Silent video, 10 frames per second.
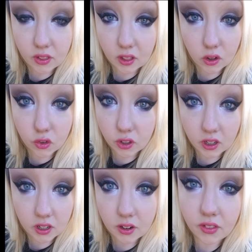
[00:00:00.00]
Everything looks really
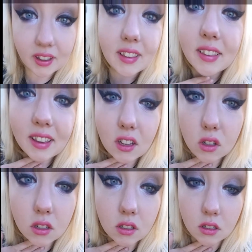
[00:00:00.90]
good. Everything's
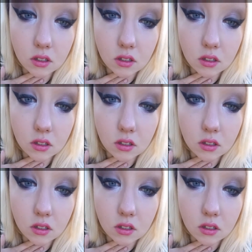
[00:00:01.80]
healed.